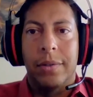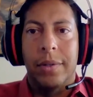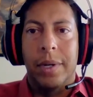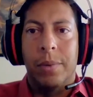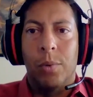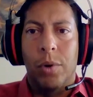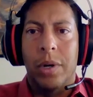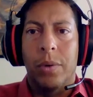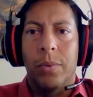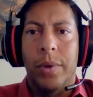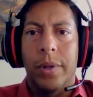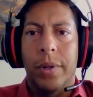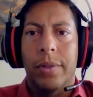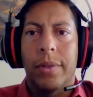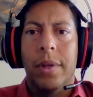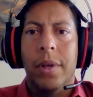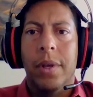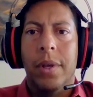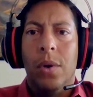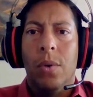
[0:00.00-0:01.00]
that I'm working
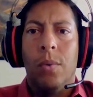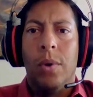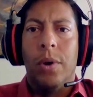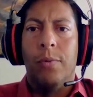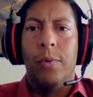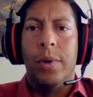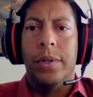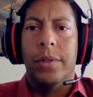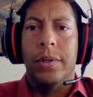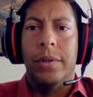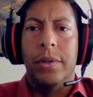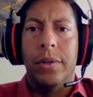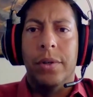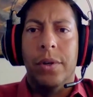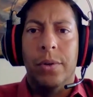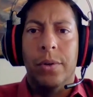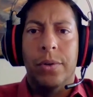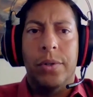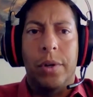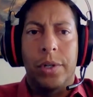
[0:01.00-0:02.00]
with. One of which is the
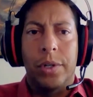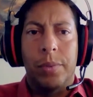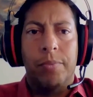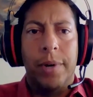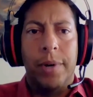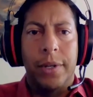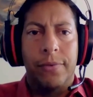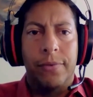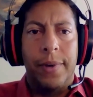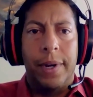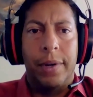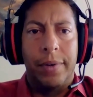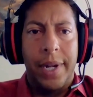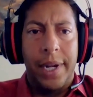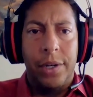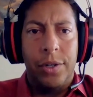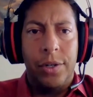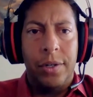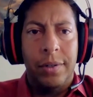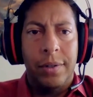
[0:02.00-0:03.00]
No Starch Press
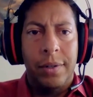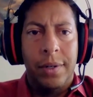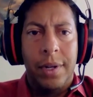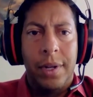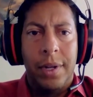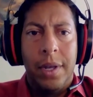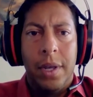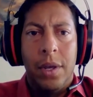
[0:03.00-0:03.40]
Foundation,